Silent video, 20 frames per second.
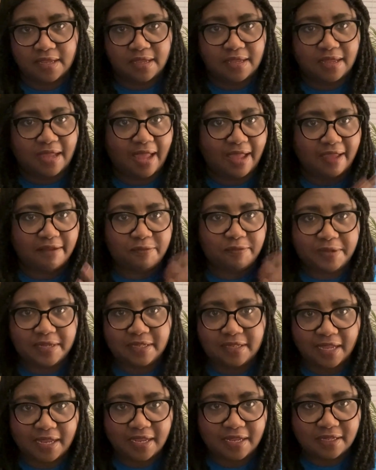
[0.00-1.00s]
I have
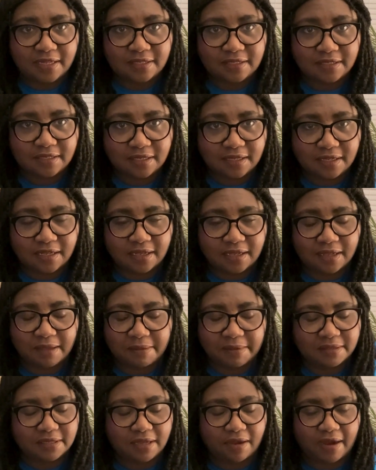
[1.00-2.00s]
weekdays, I
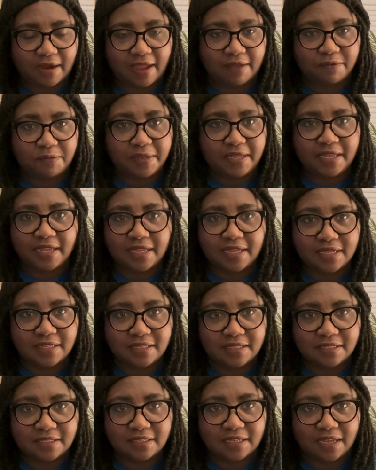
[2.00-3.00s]
have
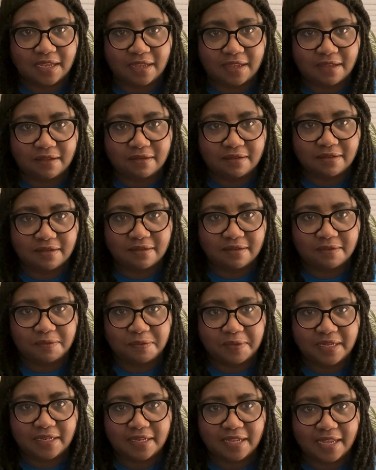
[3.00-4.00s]
weekends and
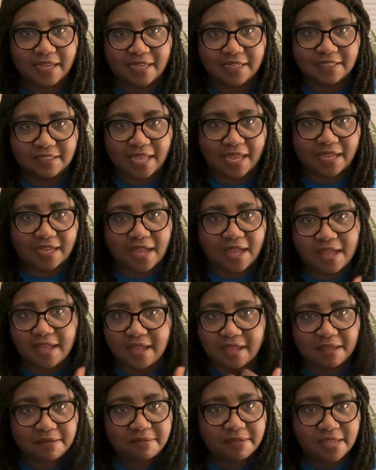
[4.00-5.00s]

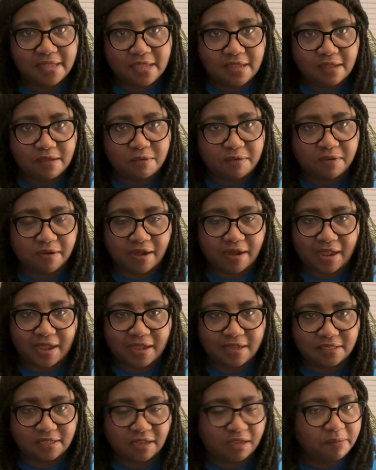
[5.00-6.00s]
weekdays.com where
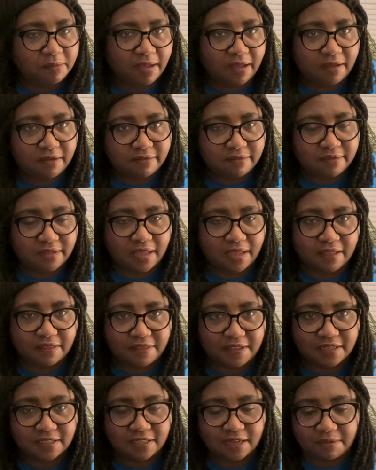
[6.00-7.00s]
I talk about
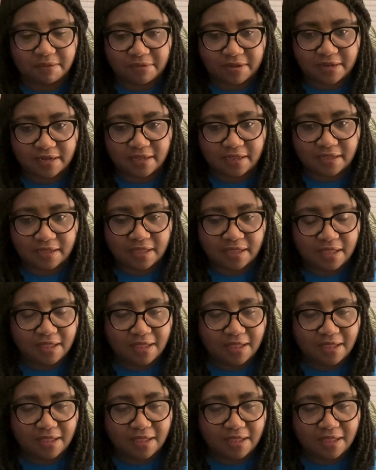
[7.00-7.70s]
things that I'm reading.